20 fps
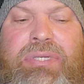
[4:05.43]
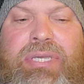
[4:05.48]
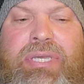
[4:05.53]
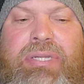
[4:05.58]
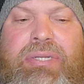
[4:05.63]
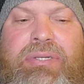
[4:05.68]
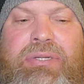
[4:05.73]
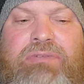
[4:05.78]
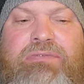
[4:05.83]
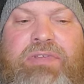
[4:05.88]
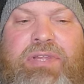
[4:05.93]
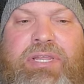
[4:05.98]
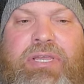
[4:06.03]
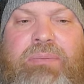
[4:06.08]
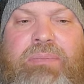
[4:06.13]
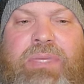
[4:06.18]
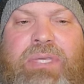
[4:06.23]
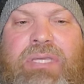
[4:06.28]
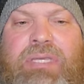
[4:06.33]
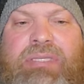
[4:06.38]
look at her
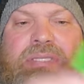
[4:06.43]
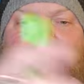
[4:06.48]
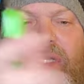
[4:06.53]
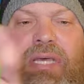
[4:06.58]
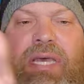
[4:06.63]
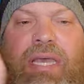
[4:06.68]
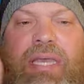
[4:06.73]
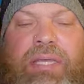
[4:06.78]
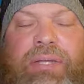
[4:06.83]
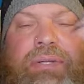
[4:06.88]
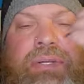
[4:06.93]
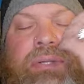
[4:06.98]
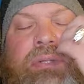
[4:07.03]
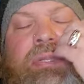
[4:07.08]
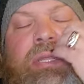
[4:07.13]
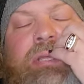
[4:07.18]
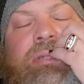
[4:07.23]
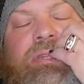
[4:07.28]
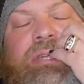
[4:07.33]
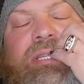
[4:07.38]
video because I had
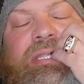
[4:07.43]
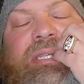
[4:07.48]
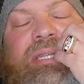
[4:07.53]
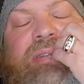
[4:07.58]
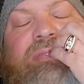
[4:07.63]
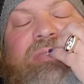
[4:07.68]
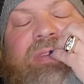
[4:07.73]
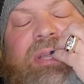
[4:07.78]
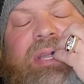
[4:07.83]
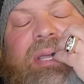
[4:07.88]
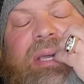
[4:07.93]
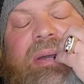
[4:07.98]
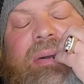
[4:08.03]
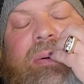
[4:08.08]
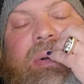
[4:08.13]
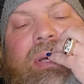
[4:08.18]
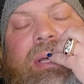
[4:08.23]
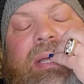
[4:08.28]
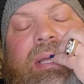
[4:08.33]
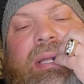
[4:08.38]
heard that she did a
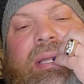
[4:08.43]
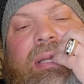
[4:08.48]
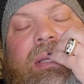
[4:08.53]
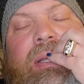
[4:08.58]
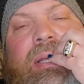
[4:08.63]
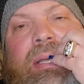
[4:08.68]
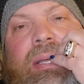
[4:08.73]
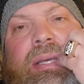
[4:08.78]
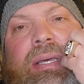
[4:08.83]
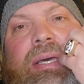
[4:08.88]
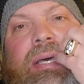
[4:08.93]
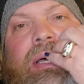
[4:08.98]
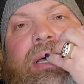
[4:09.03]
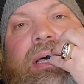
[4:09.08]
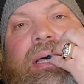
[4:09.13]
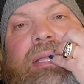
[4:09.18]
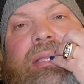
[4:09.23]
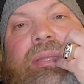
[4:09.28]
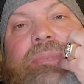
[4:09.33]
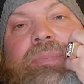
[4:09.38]
video on
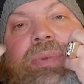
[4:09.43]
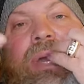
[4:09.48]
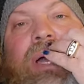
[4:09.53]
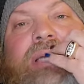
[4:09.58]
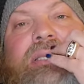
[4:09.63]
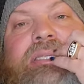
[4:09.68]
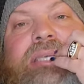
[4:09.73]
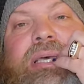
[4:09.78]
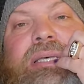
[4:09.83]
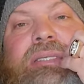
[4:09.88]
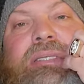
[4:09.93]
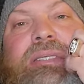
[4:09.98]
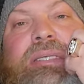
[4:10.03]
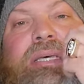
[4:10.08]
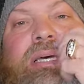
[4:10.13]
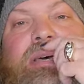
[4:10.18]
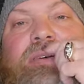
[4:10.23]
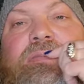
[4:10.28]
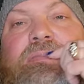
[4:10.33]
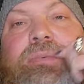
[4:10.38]
uh, the process
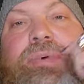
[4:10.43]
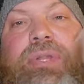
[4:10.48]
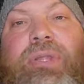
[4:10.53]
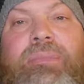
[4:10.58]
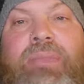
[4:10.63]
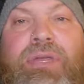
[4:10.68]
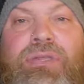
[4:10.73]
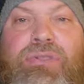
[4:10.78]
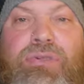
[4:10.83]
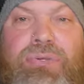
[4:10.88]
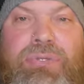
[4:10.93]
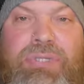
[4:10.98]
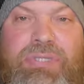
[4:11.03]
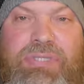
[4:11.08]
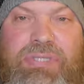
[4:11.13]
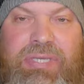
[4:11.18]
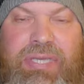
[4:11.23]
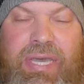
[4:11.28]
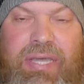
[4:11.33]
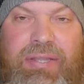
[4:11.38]
of putting my
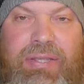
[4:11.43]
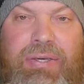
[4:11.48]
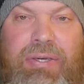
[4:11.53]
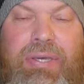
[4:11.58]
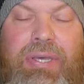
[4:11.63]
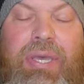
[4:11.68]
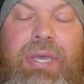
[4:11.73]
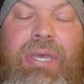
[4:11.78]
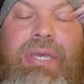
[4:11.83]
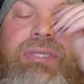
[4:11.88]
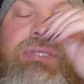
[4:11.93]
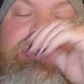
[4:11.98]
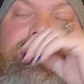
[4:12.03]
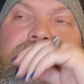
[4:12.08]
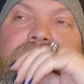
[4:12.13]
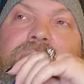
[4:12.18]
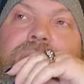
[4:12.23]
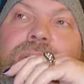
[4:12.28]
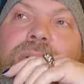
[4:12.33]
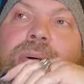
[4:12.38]
journal together.
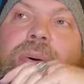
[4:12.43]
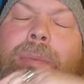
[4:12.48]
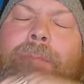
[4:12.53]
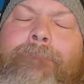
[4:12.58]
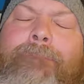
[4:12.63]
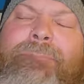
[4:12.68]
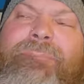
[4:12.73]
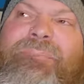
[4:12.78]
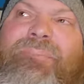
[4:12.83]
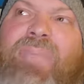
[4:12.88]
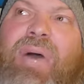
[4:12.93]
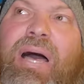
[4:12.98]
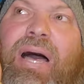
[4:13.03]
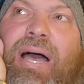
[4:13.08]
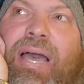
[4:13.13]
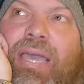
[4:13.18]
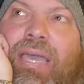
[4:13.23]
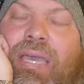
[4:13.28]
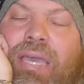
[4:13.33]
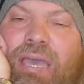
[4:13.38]
So
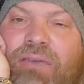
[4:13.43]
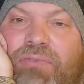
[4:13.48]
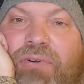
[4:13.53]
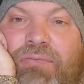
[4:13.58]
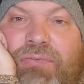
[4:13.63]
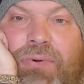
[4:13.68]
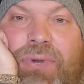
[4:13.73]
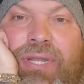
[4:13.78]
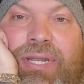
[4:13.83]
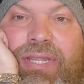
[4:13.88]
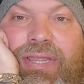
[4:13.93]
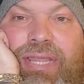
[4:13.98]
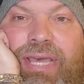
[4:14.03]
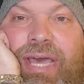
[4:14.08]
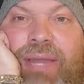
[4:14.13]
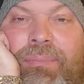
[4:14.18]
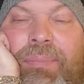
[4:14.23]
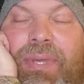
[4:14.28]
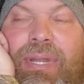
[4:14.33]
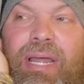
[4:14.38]
I have avoided
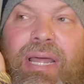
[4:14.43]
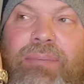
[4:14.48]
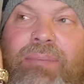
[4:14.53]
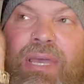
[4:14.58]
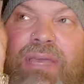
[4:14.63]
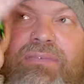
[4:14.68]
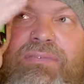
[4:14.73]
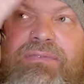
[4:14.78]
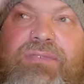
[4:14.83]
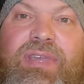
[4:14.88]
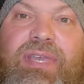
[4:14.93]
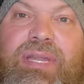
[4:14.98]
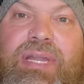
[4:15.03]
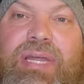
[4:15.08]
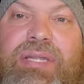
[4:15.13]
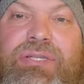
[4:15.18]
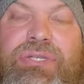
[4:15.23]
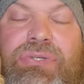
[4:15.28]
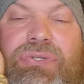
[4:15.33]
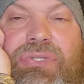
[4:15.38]
that, but on my feed
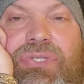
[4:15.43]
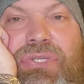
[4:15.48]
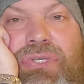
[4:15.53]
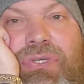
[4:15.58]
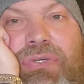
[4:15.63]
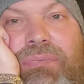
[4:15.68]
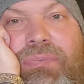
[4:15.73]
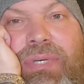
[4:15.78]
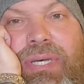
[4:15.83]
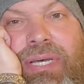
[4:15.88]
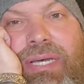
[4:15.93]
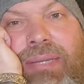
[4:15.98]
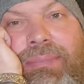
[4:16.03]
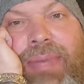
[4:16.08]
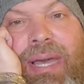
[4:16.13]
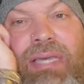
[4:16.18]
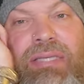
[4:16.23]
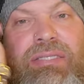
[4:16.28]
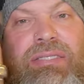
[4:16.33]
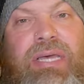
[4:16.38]
on YouTube,
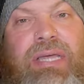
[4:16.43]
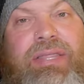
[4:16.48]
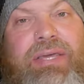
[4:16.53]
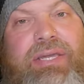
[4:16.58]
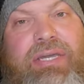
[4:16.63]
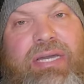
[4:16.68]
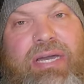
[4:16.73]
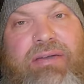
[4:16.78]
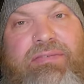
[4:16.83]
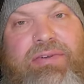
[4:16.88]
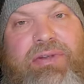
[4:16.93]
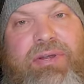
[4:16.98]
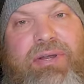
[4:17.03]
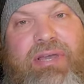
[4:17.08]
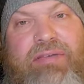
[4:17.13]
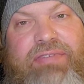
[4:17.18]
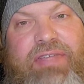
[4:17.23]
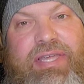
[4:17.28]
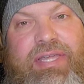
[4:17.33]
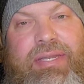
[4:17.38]
um, I saw the cover
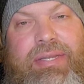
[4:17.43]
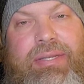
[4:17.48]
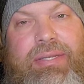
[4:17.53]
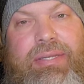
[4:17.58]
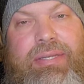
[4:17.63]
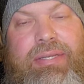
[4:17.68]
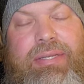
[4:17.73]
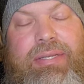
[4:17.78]
of it